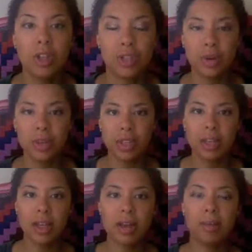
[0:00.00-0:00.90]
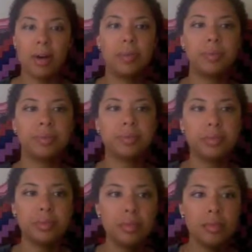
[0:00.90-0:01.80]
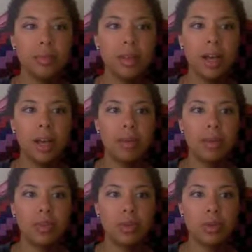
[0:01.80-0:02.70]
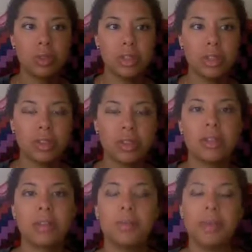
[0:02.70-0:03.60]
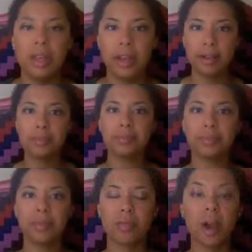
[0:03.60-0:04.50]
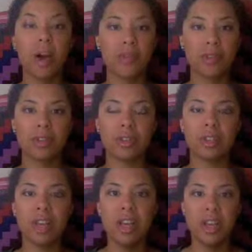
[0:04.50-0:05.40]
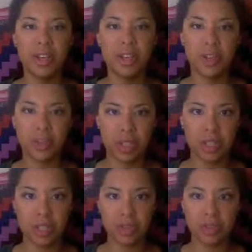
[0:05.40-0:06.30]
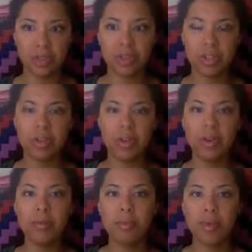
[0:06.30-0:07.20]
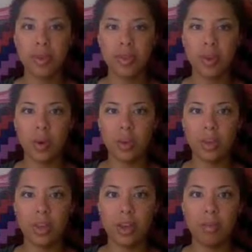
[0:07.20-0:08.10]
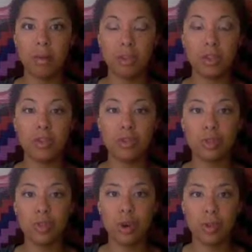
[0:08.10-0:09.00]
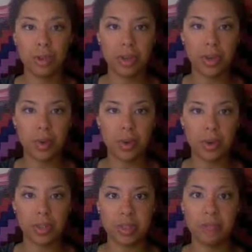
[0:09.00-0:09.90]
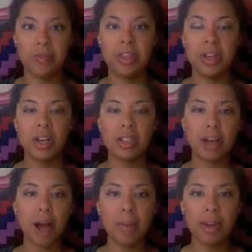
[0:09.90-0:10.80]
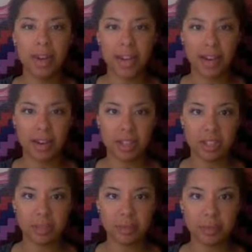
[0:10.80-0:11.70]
So in thinking about elementary school teachers as being our first history teachers, it's very important that we think about these two other keywords, a dominant narrative